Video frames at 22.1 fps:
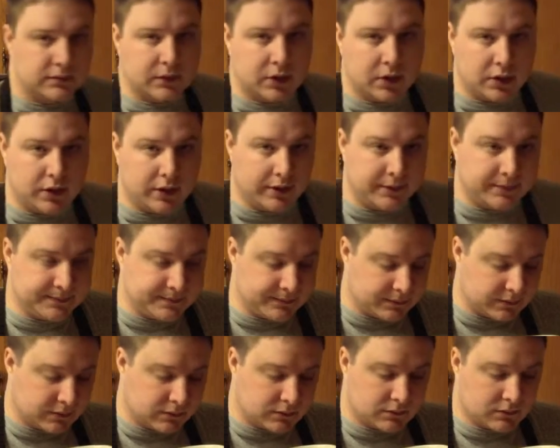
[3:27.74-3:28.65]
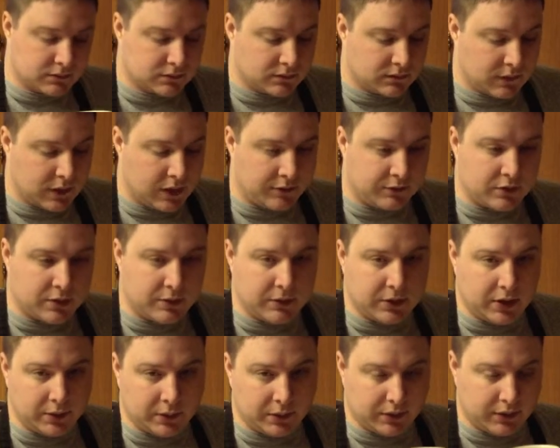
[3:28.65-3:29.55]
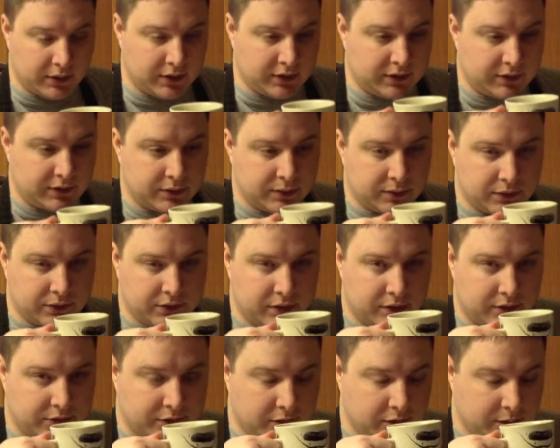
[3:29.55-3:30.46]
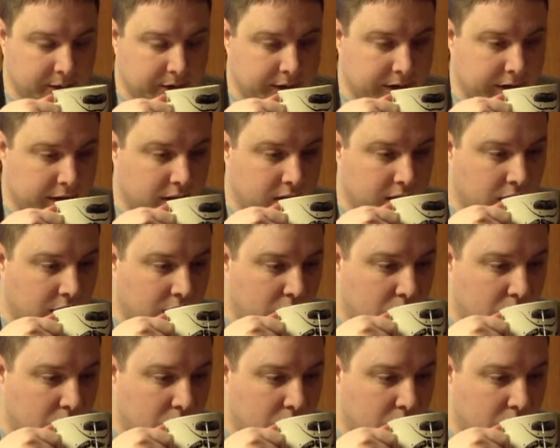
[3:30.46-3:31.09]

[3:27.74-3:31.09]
Alright, after I'm done with this, we'll start filming again.